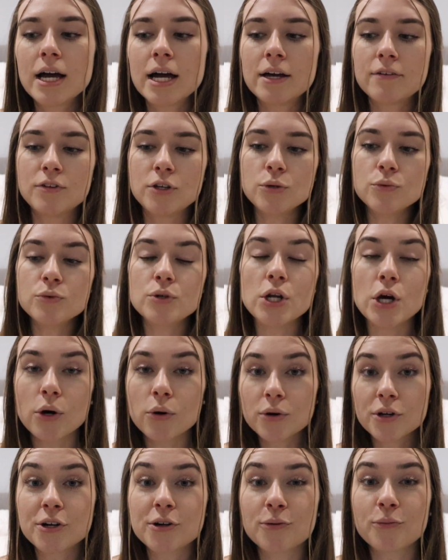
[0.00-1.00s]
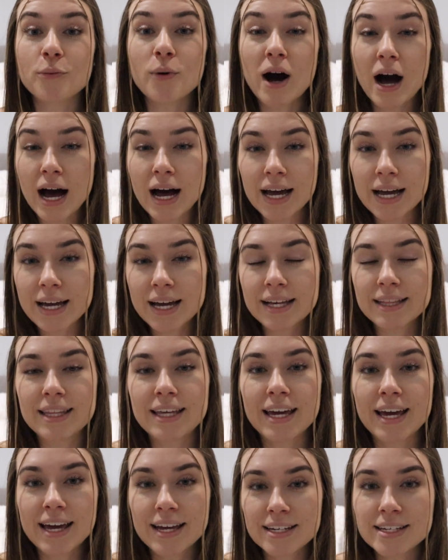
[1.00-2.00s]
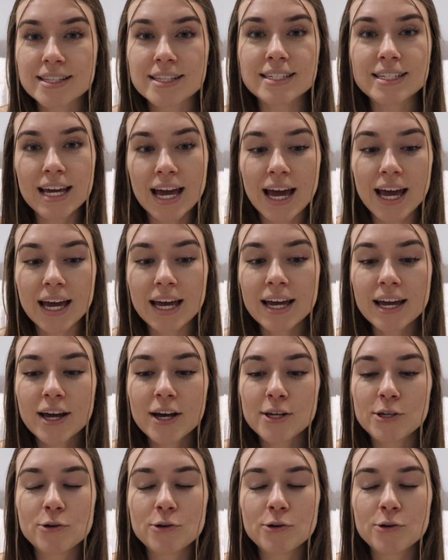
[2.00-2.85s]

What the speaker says: if you know your why at the end of the day,